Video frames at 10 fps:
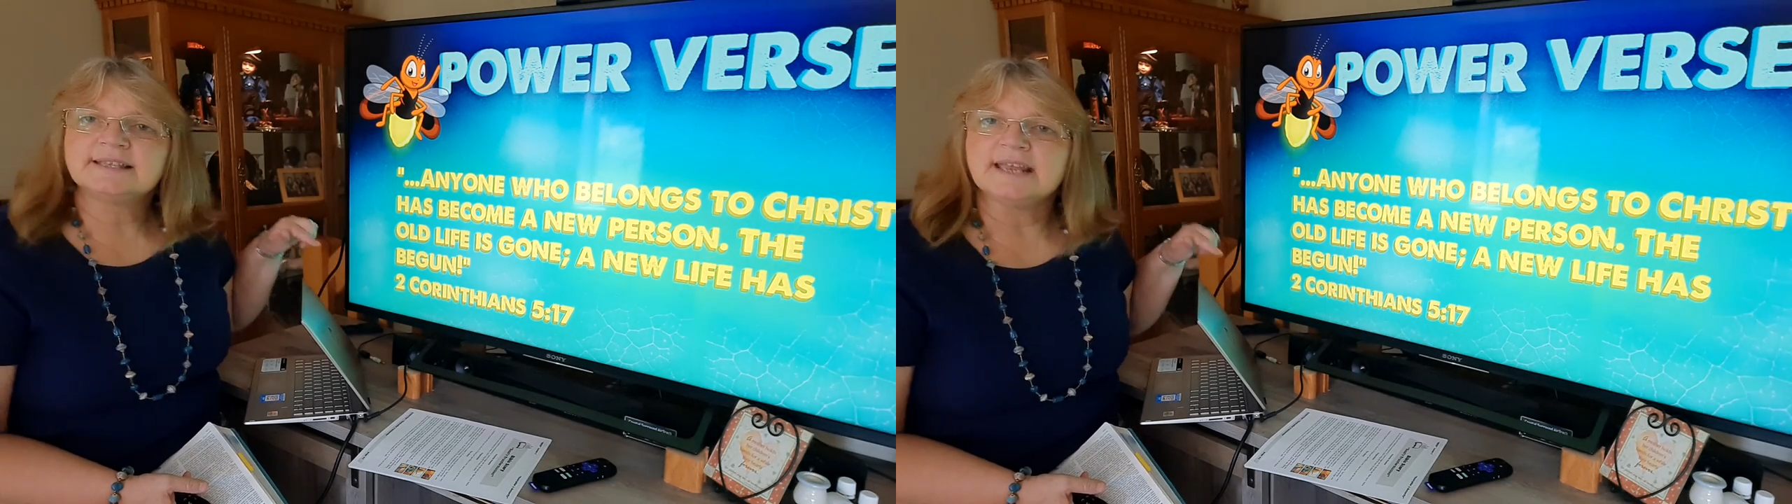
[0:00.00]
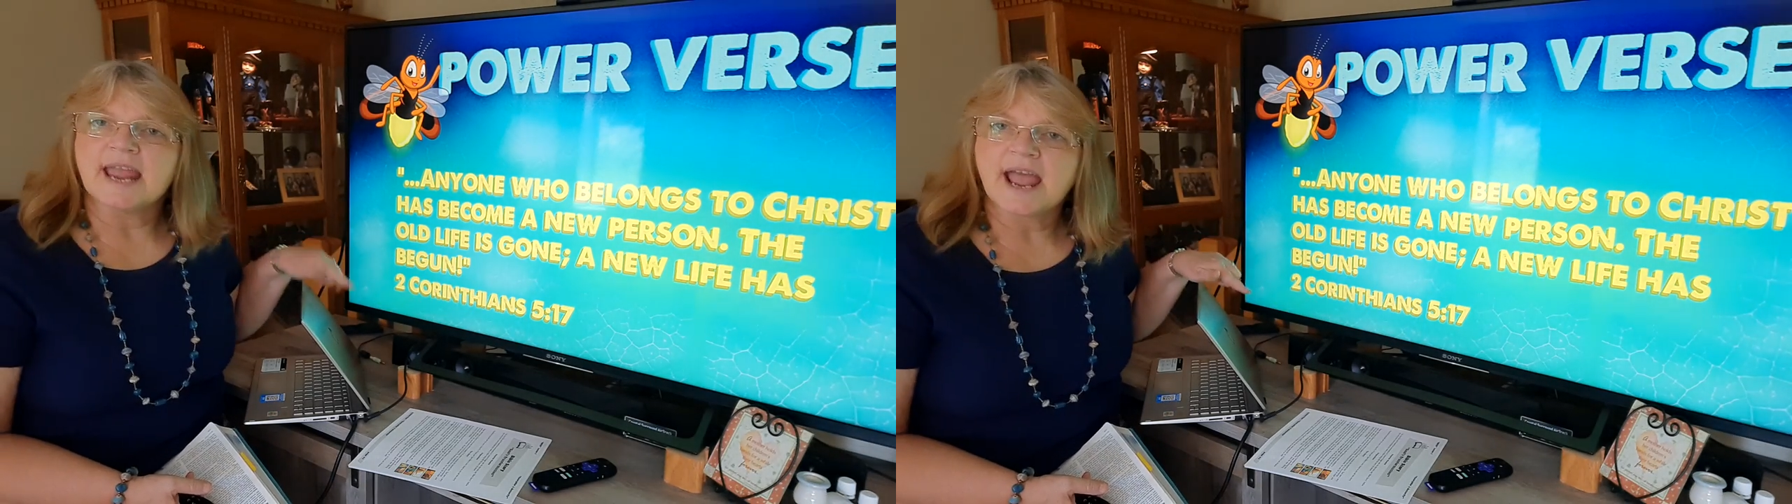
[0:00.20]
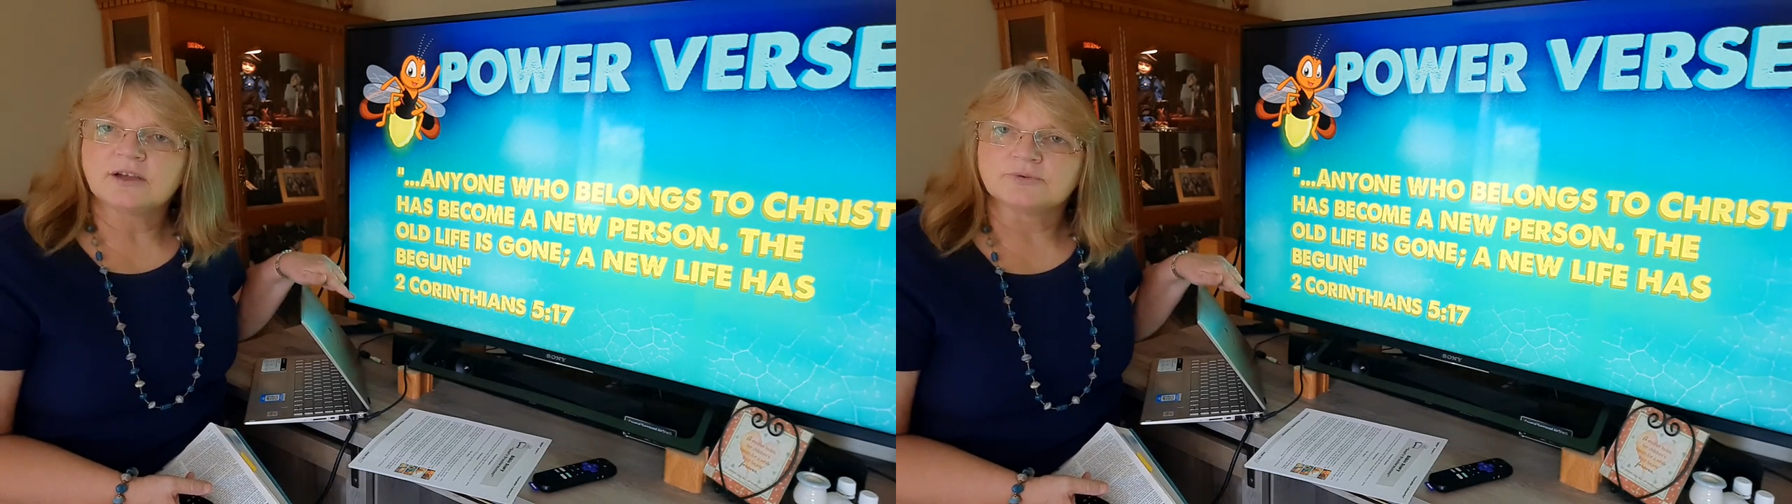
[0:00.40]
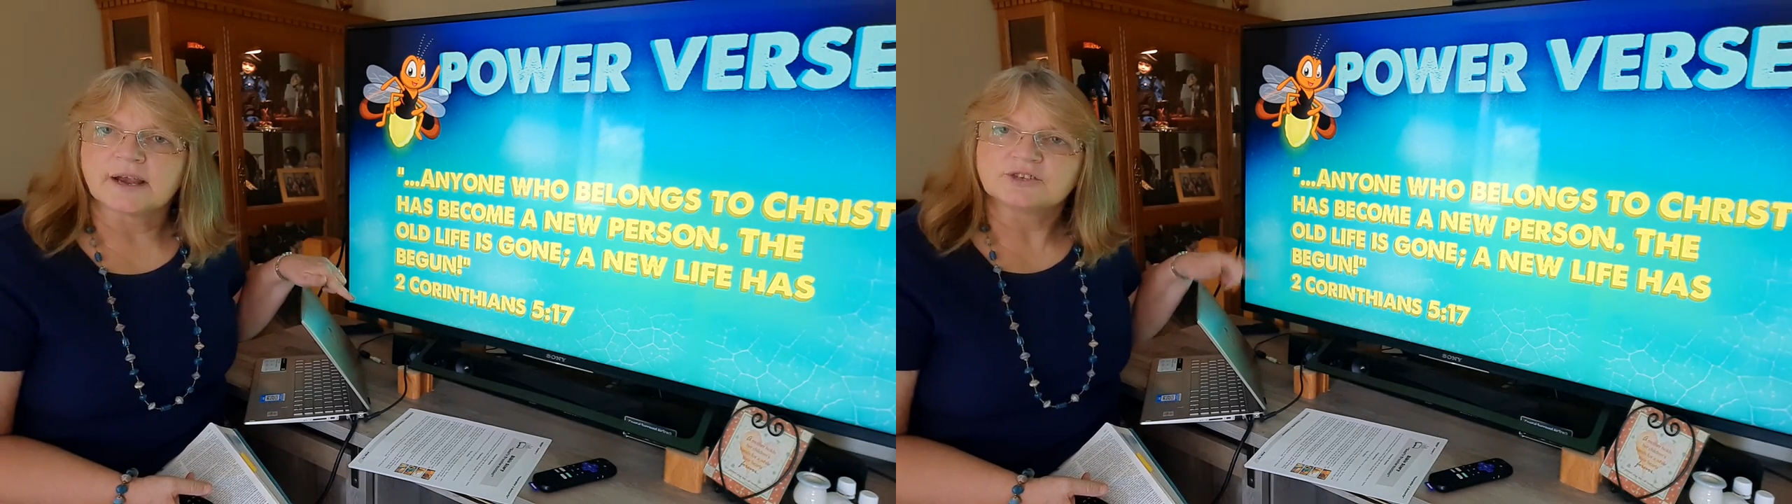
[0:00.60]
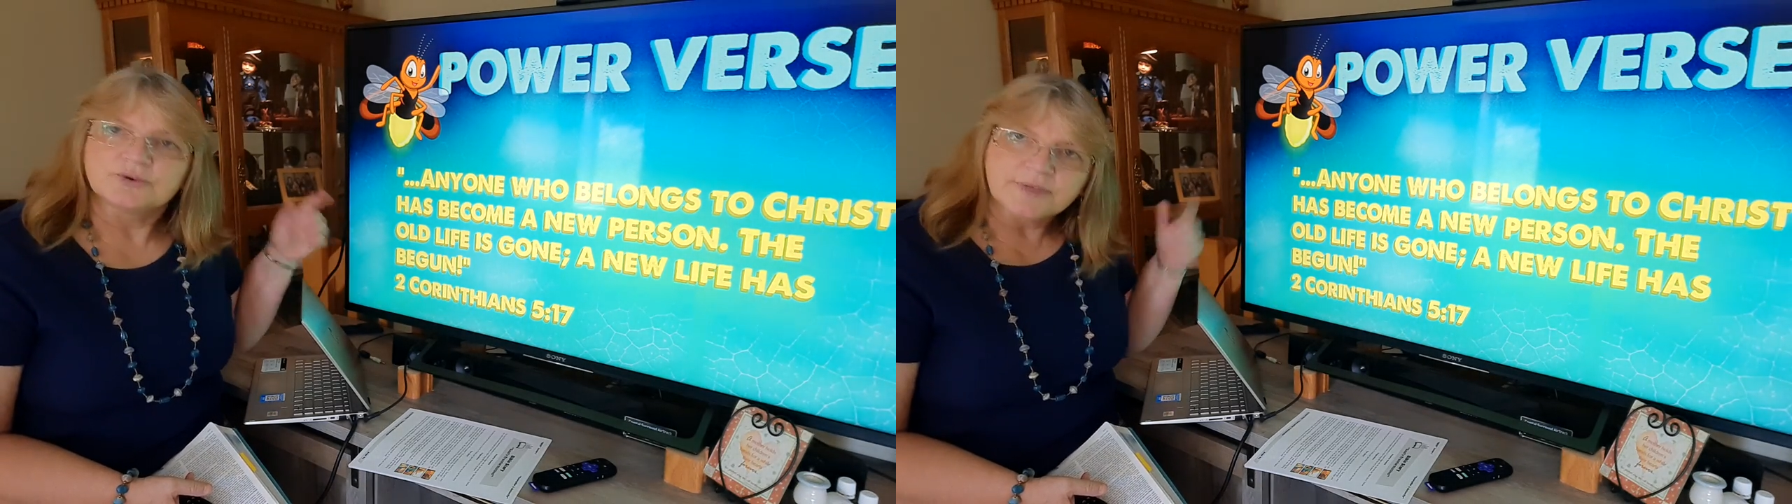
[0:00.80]
the
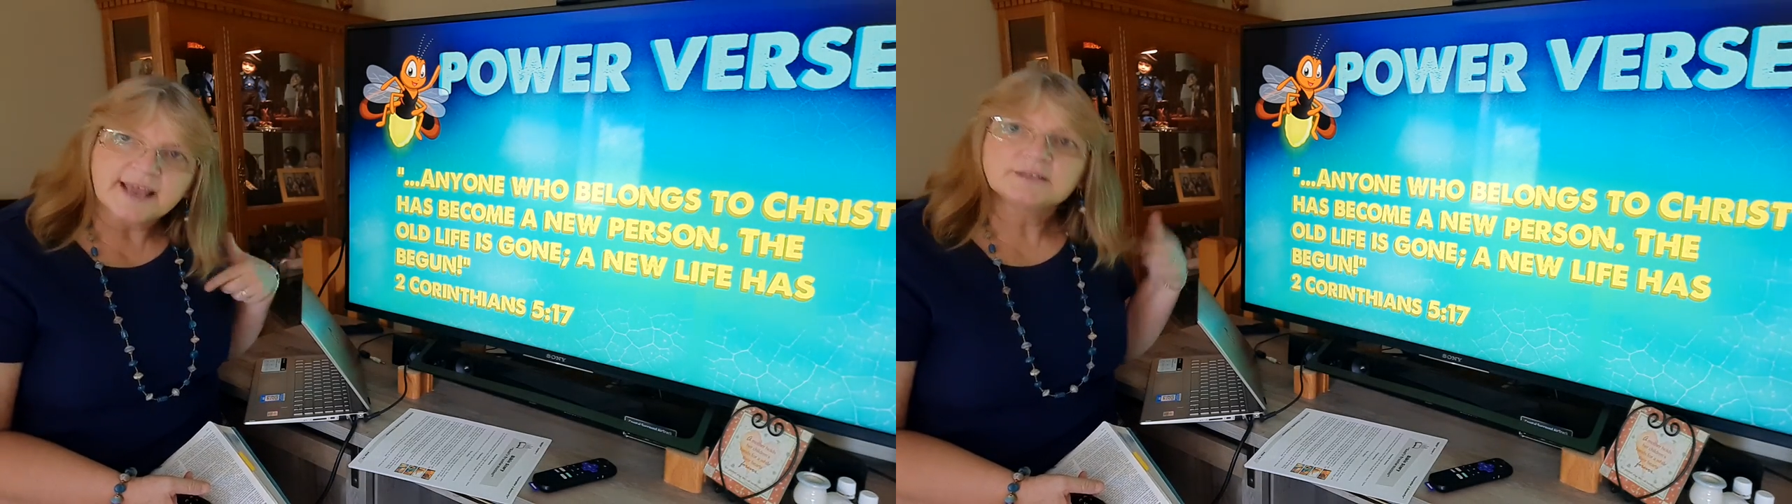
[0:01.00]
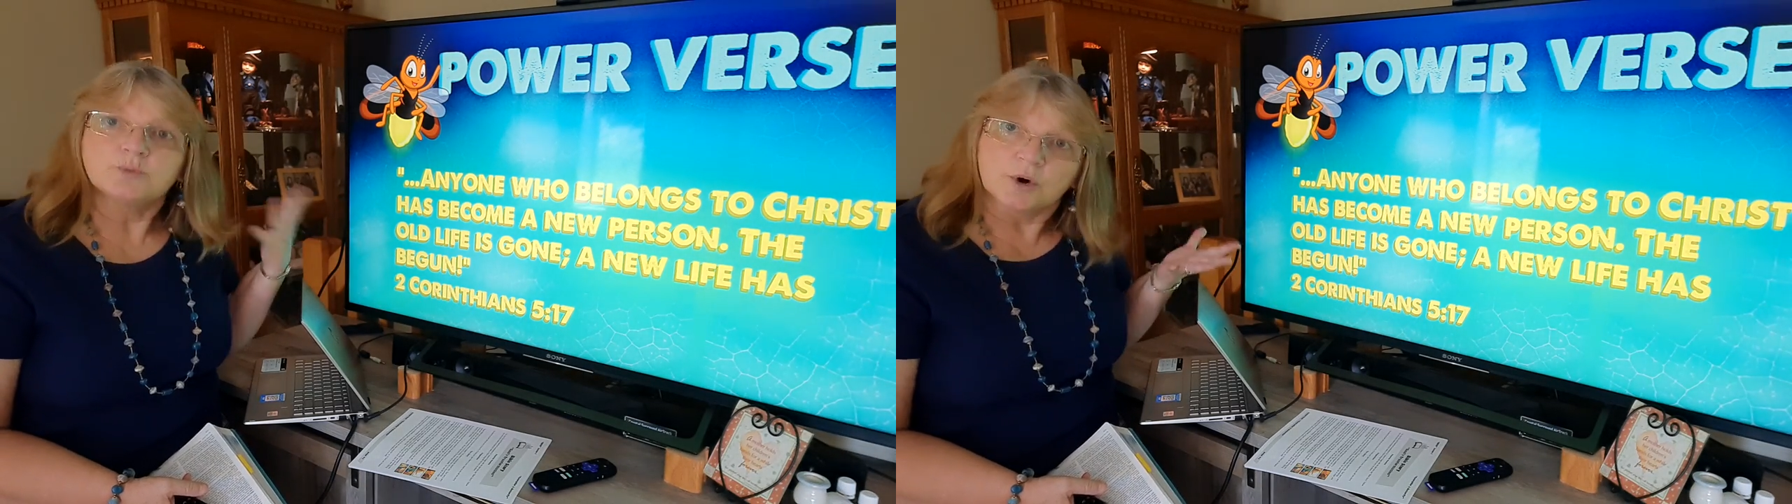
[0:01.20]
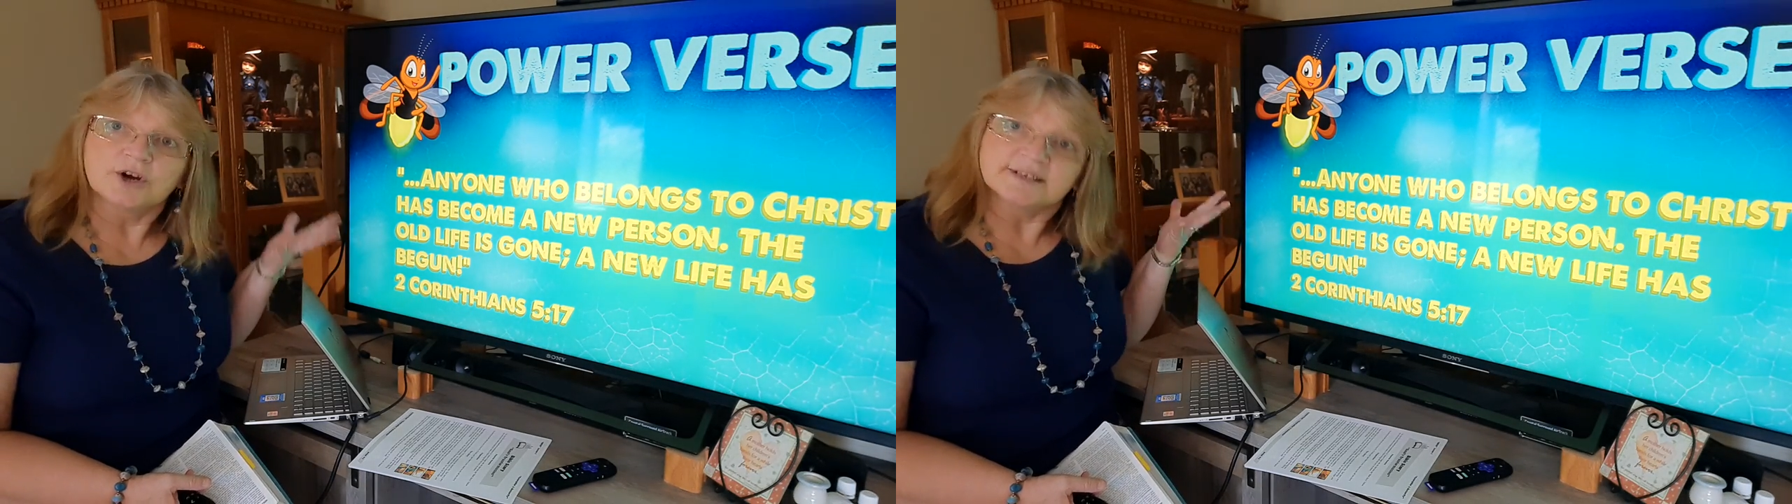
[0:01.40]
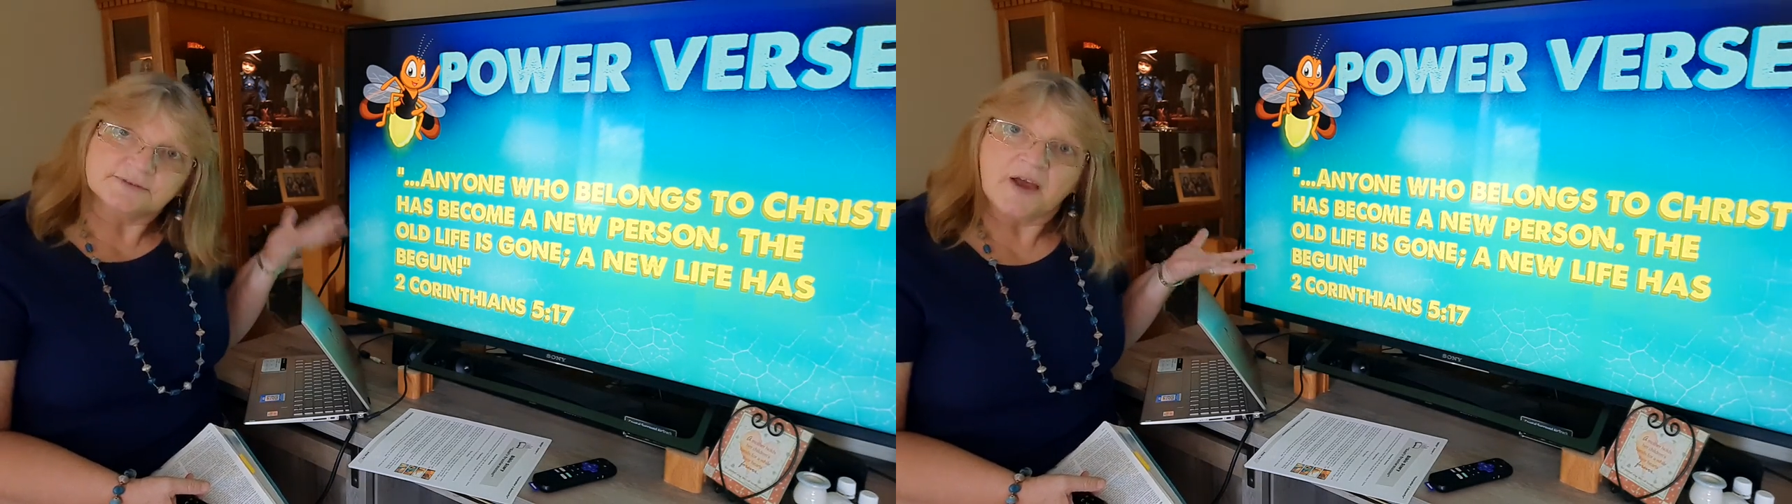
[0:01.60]
address, or that's where it's